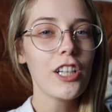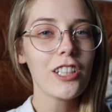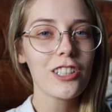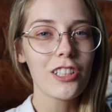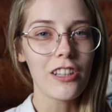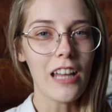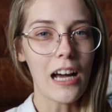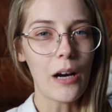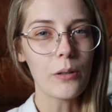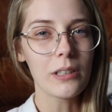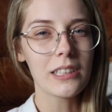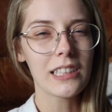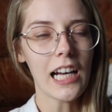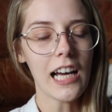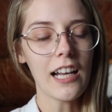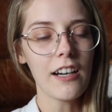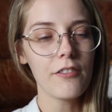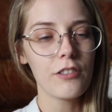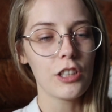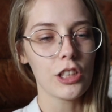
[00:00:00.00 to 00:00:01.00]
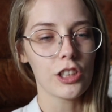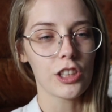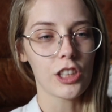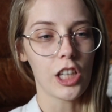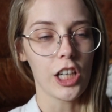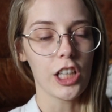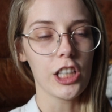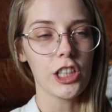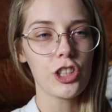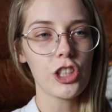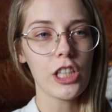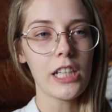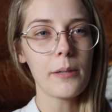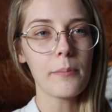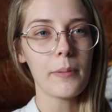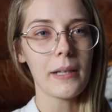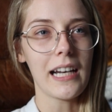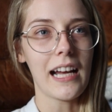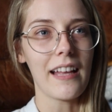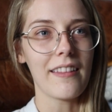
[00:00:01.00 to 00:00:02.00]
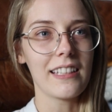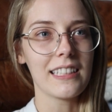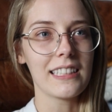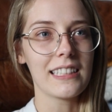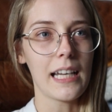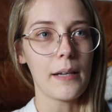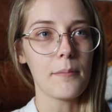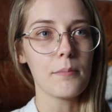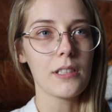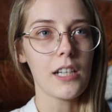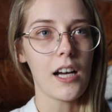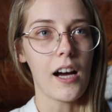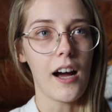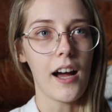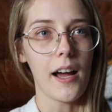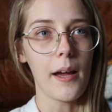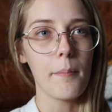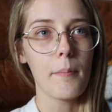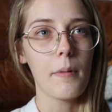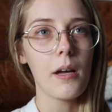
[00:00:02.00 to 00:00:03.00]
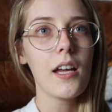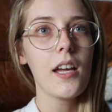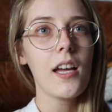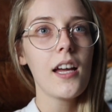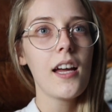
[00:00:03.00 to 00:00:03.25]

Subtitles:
So that was kind of discouraging, but at the same time,